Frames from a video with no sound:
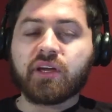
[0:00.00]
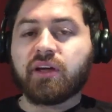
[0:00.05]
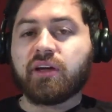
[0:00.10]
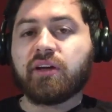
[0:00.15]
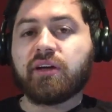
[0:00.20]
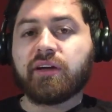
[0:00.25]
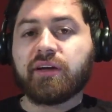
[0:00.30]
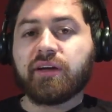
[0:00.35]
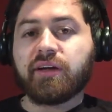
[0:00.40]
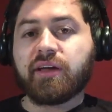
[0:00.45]

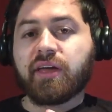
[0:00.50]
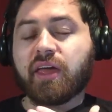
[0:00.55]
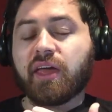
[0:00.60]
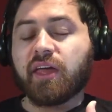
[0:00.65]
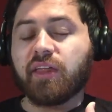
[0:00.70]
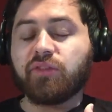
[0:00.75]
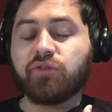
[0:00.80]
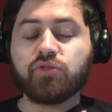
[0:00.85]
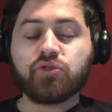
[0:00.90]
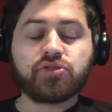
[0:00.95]

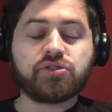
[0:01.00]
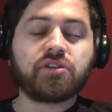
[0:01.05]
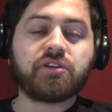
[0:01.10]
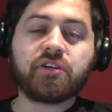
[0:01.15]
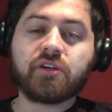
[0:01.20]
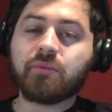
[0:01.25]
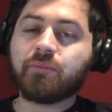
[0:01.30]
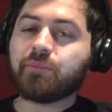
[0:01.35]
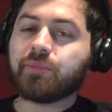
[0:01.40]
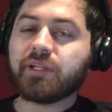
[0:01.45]
and those are
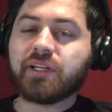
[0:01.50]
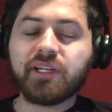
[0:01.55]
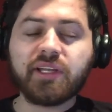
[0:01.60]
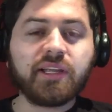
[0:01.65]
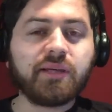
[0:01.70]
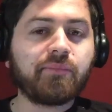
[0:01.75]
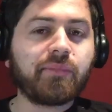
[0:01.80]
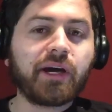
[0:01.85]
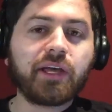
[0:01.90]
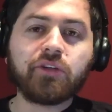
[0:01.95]

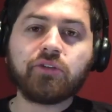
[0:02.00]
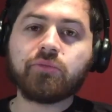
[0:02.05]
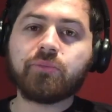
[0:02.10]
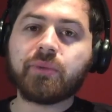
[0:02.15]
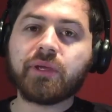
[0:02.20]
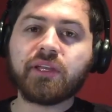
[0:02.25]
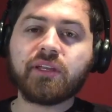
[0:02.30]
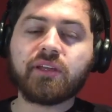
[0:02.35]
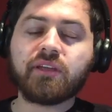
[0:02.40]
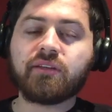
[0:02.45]
completely my
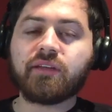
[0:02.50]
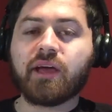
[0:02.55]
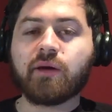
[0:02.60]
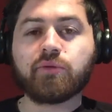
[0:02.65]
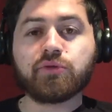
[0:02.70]
opinion i